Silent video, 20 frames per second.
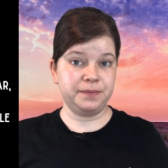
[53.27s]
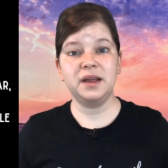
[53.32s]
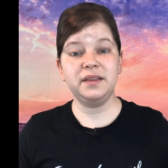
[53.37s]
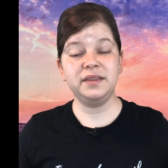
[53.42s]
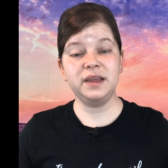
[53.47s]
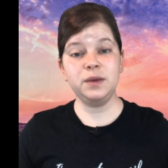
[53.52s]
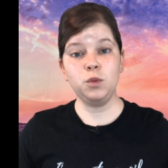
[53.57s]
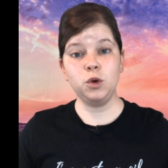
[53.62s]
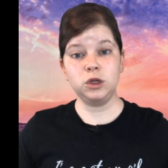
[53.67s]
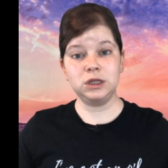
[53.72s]

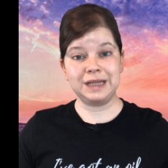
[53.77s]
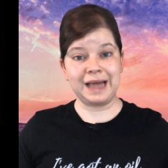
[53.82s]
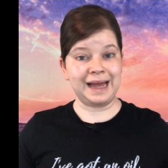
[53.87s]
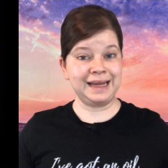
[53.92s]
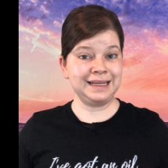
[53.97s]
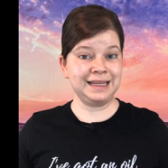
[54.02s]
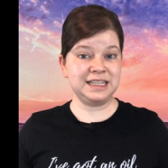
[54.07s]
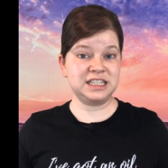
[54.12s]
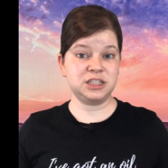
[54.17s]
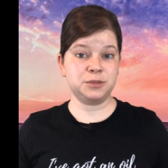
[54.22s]
Then we'll
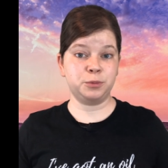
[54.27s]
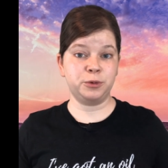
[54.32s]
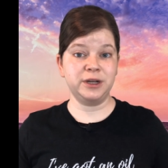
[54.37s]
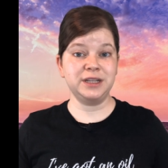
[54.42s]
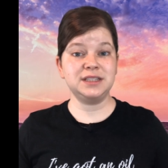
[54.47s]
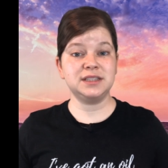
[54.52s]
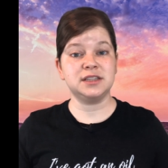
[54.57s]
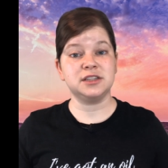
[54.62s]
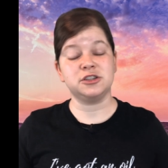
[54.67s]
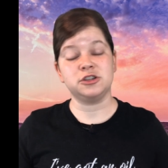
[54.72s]
lightly
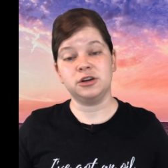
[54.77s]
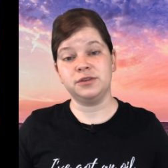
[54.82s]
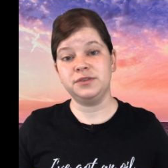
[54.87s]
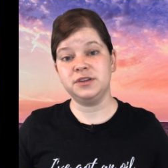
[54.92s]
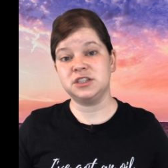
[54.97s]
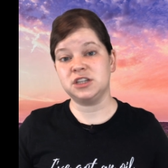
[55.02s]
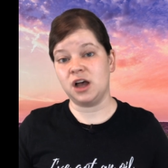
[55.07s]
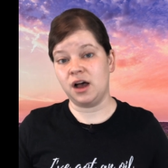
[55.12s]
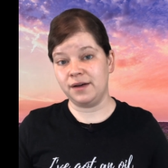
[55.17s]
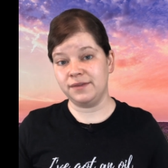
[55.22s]
spritz the
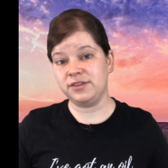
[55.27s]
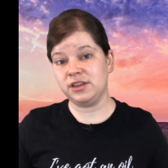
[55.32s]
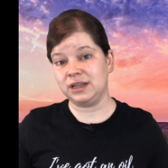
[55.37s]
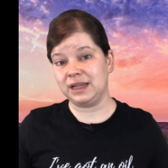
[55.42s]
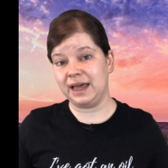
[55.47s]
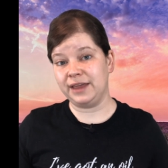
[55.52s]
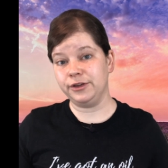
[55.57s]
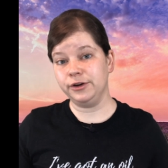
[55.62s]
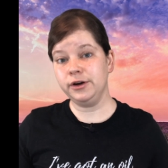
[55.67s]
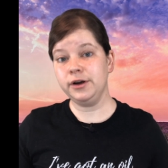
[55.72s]
surface of the
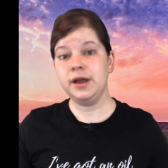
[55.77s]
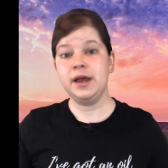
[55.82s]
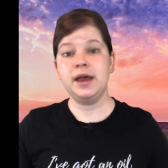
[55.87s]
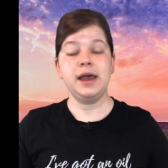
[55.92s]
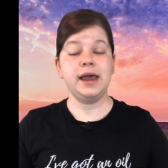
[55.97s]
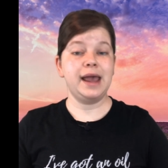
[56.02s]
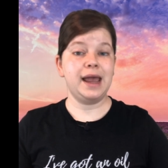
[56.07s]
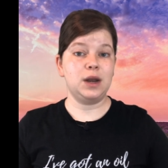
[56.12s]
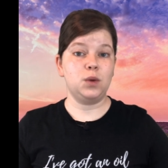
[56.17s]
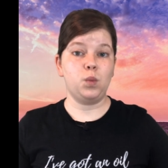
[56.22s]
leather
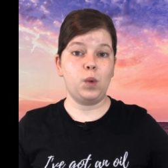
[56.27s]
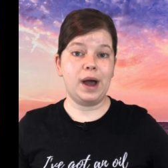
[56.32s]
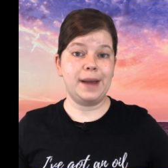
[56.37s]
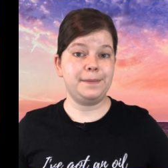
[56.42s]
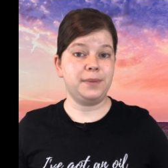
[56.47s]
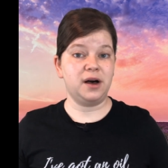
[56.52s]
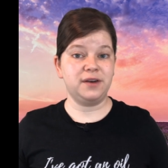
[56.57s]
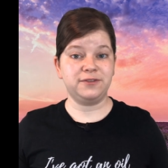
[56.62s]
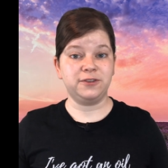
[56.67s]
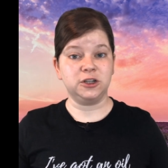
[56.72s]
and wipe
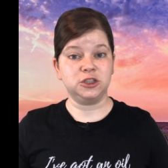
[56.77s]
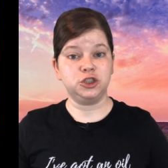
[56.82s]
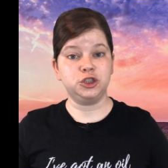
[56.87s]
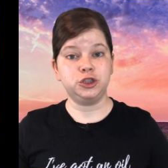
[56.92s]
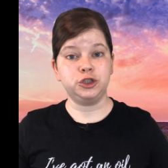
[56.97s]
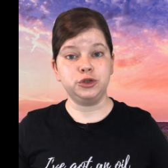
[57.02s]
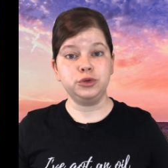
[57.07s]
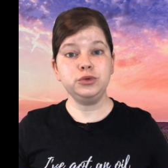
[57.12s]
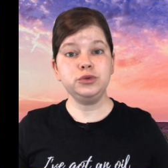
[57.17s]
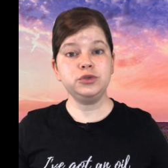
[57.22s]
off our
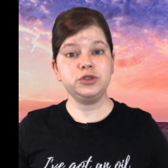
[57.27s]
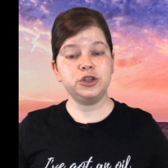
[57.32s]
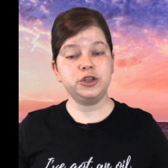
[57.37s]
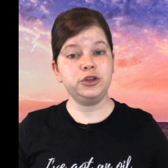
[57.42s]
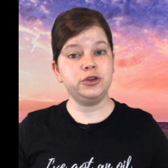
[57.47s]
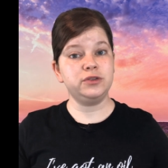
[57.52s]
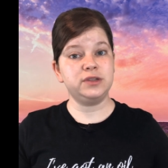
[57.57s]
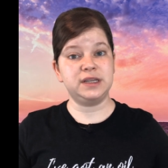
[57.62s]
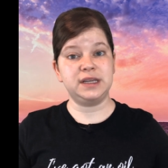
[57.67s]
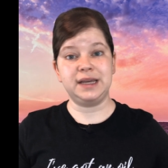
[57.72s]
shoes
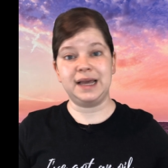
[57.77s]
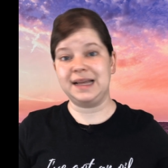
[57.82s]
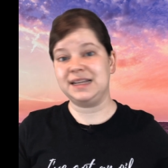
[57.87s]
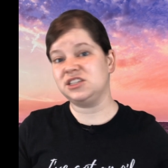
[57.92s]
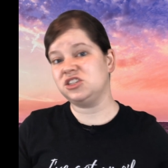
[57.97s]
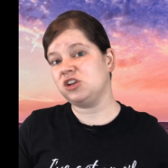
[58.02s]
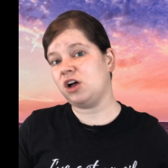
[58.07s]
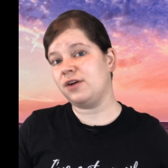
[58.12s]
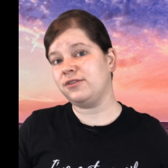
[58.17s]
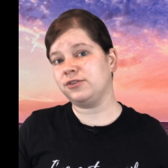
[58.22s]
using a
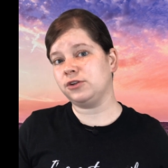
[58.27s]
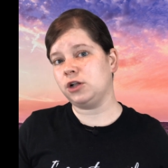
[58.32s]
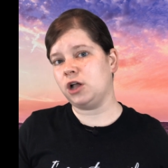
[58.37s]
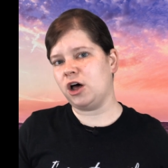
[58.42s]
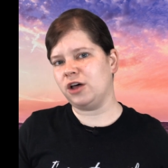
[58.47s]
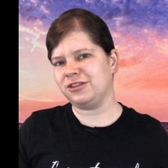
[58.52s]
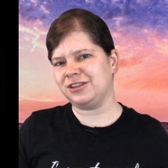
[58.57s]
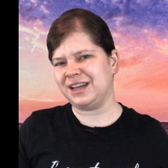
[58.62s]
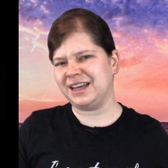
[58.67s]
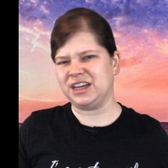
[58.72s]
soft
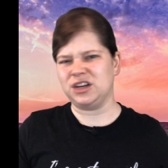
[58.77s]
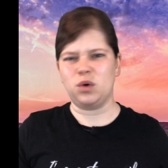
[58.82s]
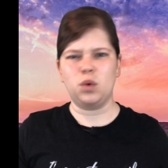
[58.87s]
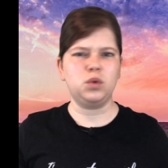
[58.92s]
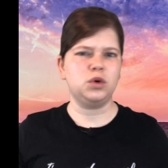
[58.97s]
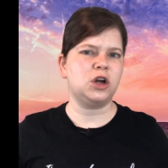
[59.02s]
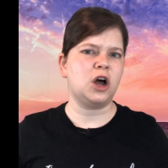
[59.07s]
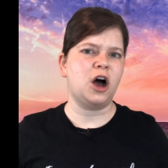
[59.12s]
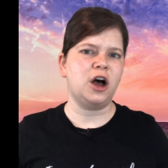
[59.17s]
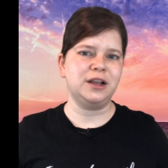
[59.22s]
cloth like an
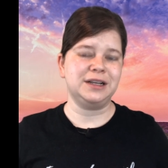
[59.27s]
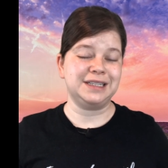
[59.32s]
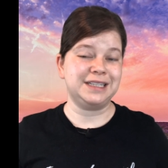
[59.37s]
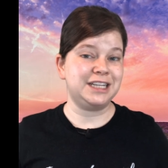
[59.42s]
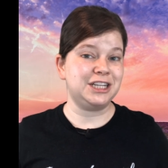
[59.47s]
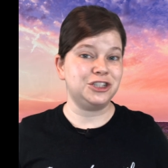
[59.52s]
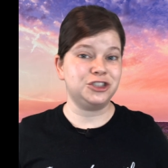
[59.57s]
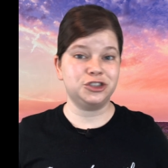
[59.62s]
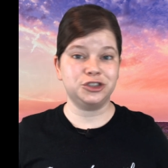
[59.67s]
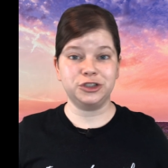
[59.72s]
old cotton
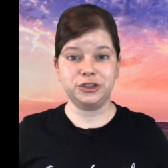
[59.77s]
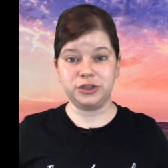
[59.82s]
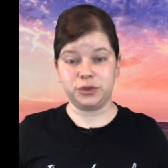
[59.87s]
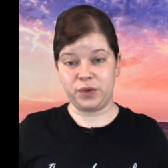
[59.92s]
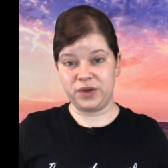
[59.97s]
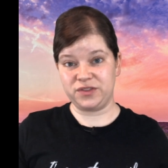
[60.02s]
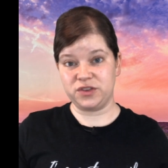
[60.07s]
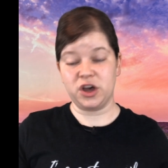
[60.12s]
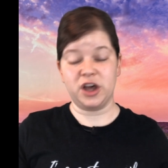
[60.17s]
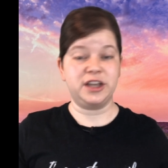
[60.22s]
t-shirt that
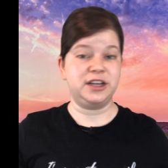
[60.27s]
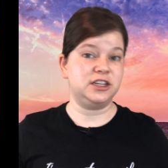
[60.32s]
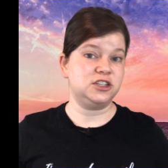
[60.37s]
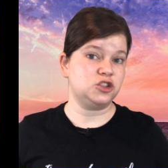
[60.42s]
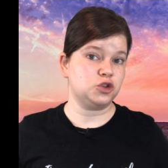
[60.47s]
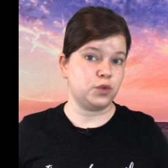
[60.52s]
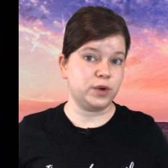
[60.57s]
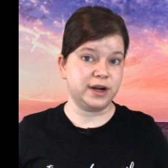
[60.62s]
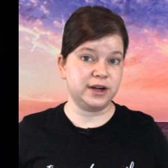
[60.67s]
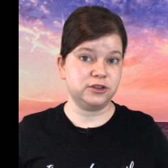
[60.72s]
we've cut into
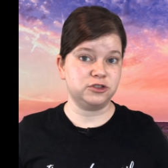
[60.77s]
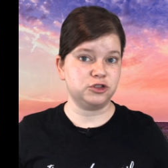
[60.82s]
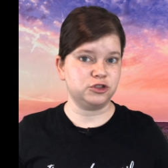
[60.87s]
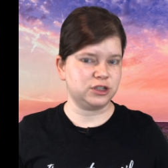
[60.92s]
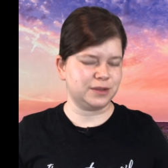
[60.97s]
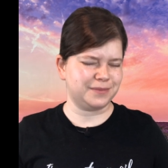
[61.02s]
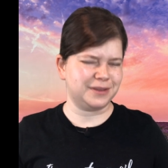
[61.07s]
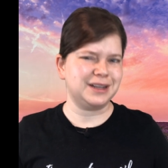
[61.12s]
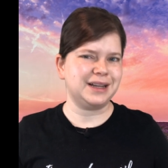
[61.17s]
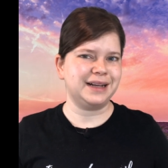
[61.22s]
squares or
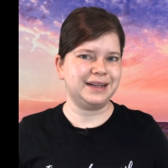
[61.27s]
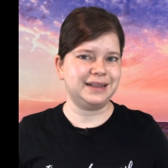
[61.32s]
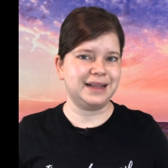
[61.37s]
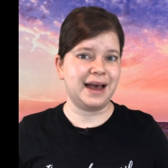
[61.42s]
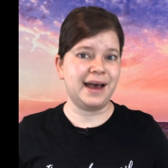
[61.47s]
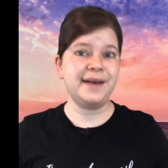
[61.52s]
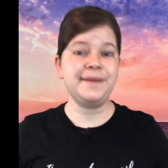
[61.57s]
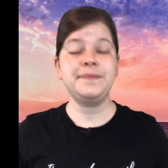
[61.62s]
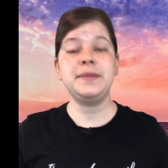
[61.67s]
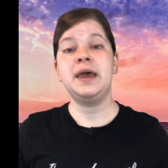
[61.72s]
something like
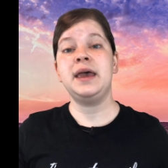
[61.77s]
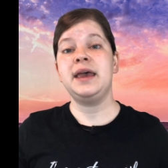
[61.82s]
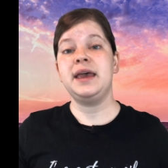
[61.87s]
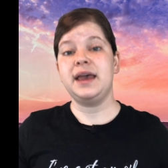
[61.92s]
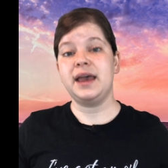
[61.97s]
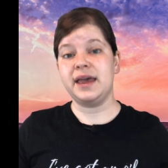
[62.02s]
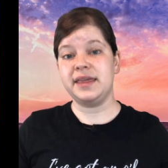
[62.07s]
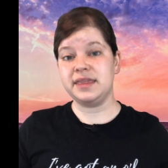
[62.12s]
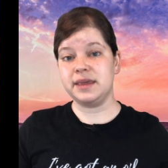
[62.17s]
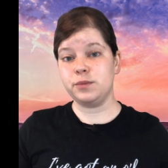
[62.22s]
that,
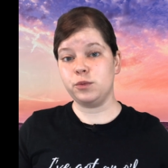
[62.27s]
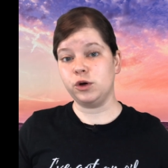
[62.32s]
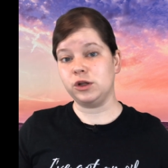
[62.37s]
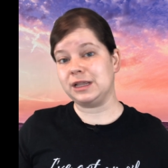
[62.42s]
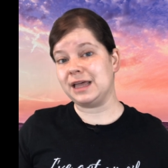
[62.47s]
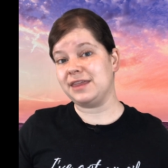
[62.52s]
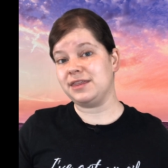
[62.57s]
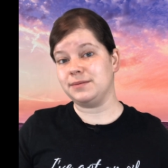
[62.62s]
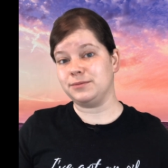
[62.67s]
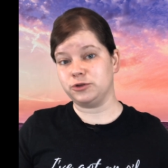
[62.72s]
and then we'll
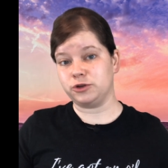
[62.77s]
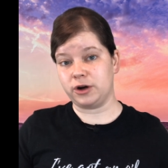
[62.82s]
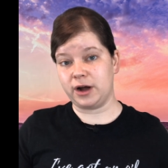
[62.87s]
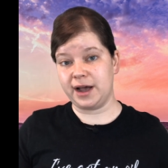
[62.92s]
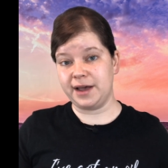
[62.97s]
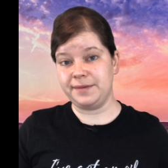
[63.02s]
let them dry.